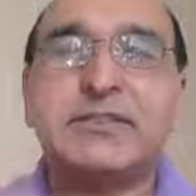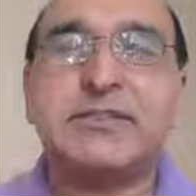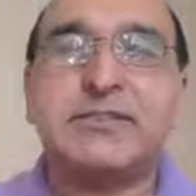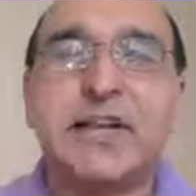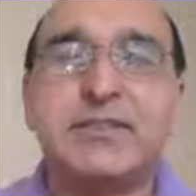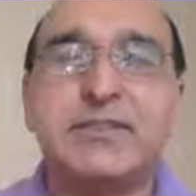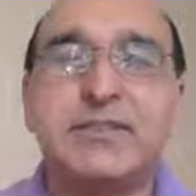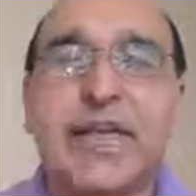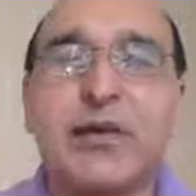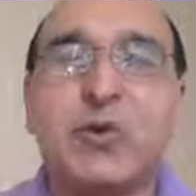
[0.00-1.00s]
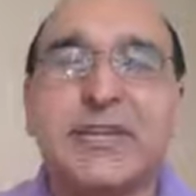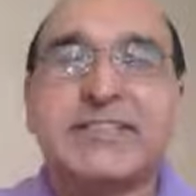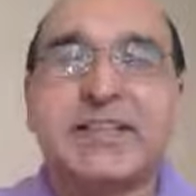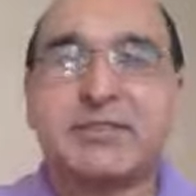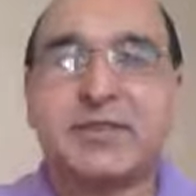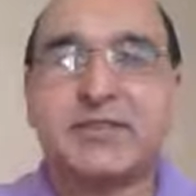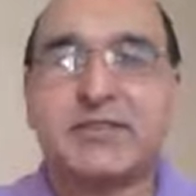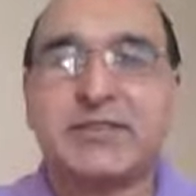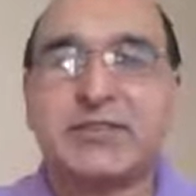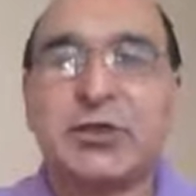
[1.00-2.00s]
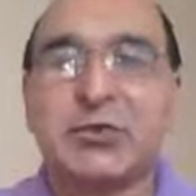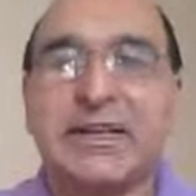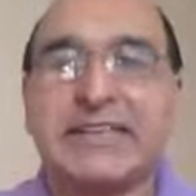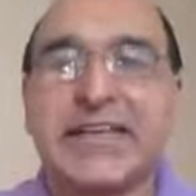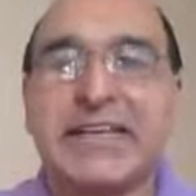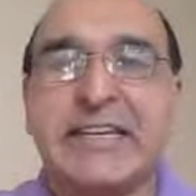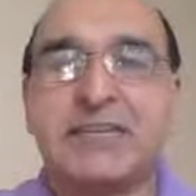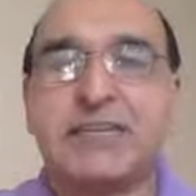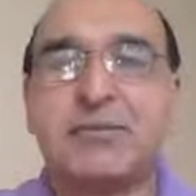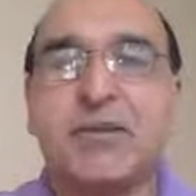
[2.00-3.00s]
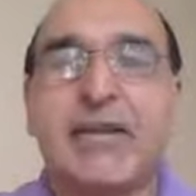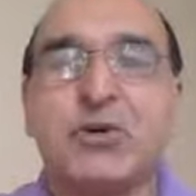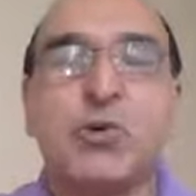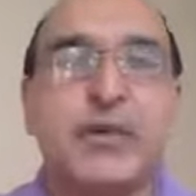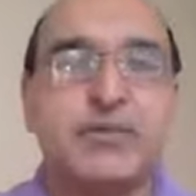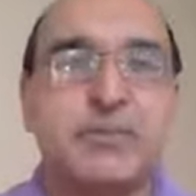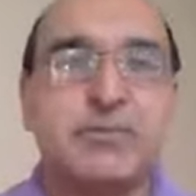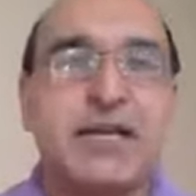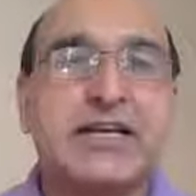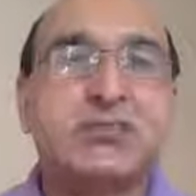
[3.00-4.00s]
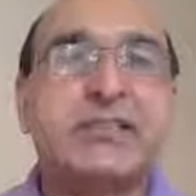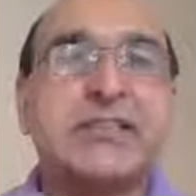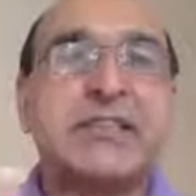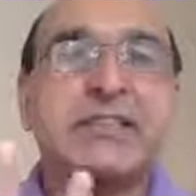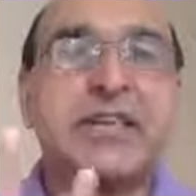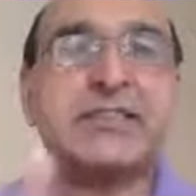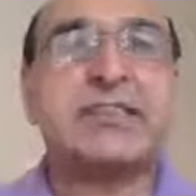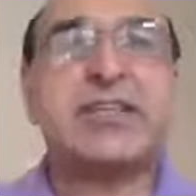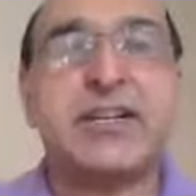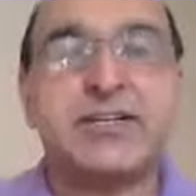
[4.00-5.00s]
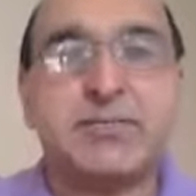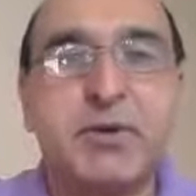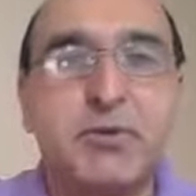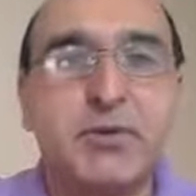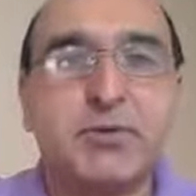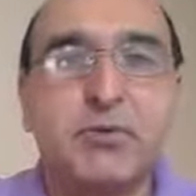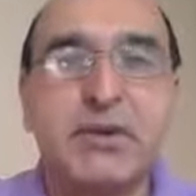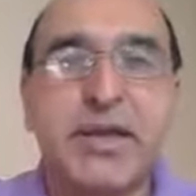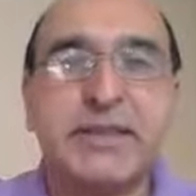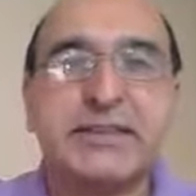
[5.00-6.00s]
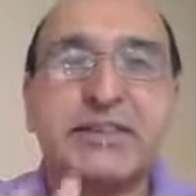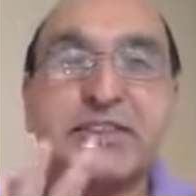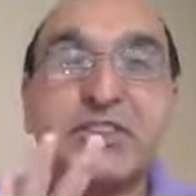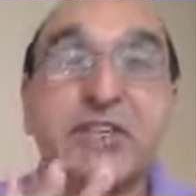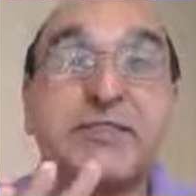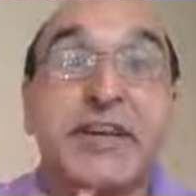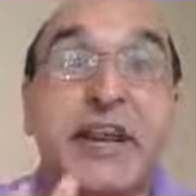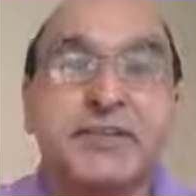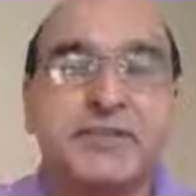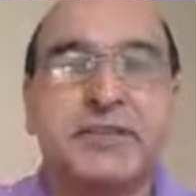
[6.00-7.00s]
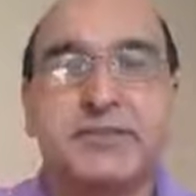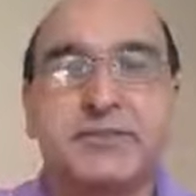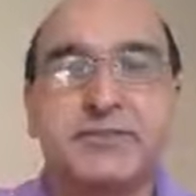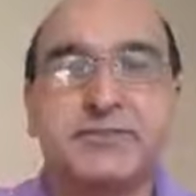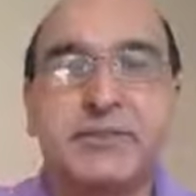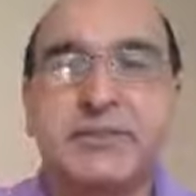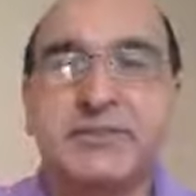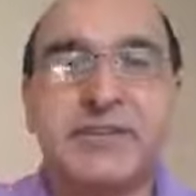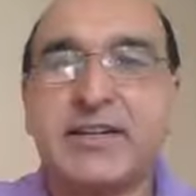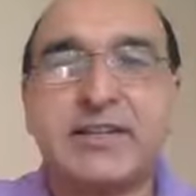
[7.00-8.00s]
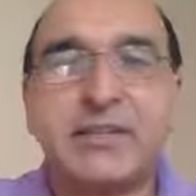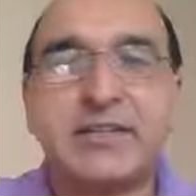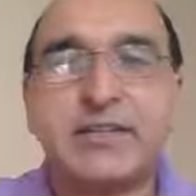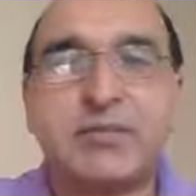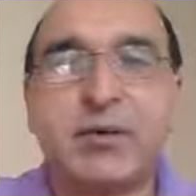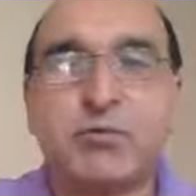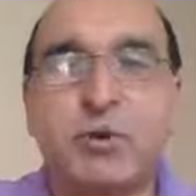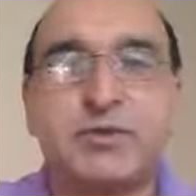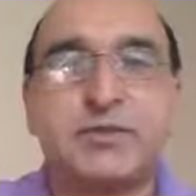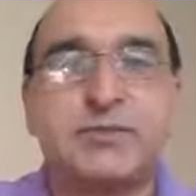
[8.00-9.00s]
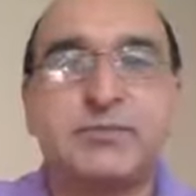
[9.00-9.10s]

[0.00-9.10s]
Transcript: That is egoistic person. Utilitarianism, egoism. So there are three kinds of people in the world, and these are three philosophies. These are not just simple words.